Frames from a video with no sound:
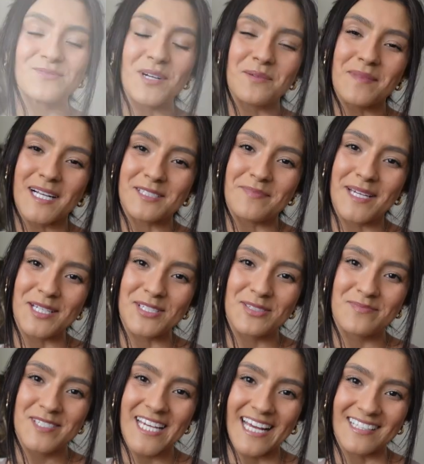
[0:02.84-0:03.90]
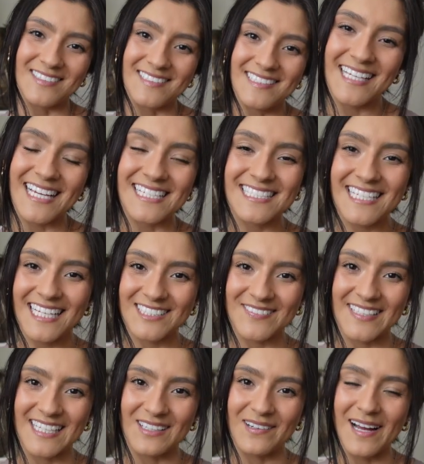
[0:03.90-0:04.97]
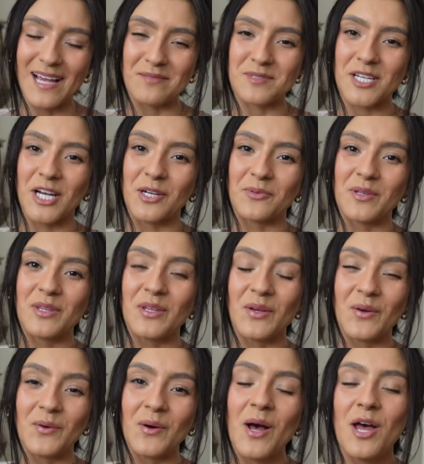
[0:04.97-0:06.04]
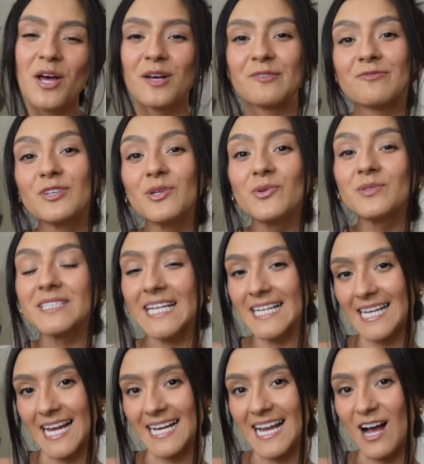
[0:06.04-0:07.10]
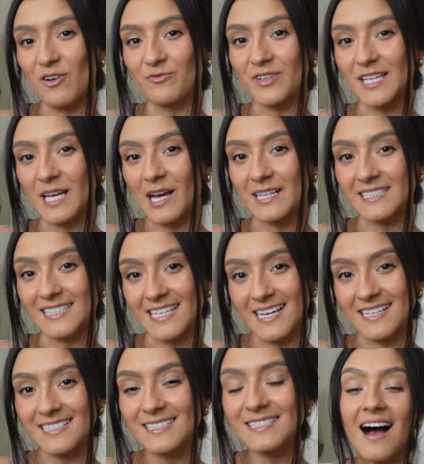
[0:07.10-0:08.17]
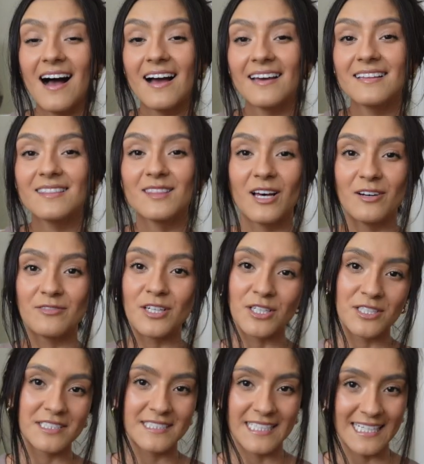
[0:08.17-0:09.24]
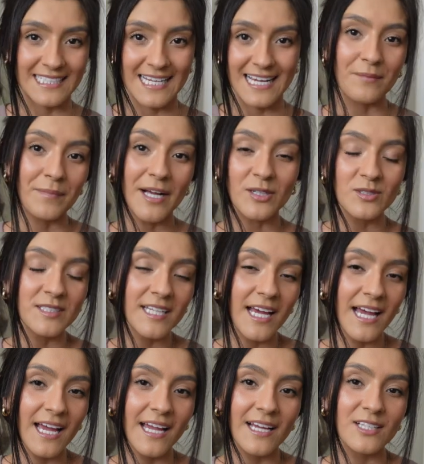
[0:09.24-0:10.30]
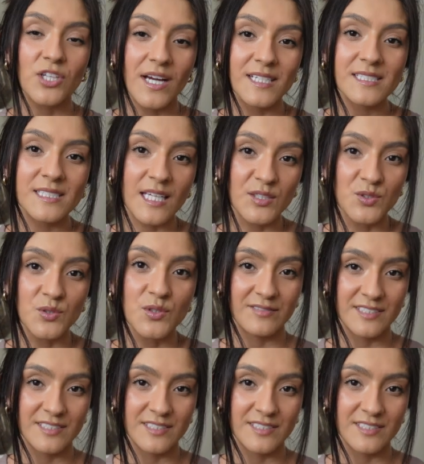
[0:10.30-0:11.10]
welcome back to my YouTube channel. In today's video, I am sharing with you a few date night outfit ideas. I love a good date night. Michael and I try to schedule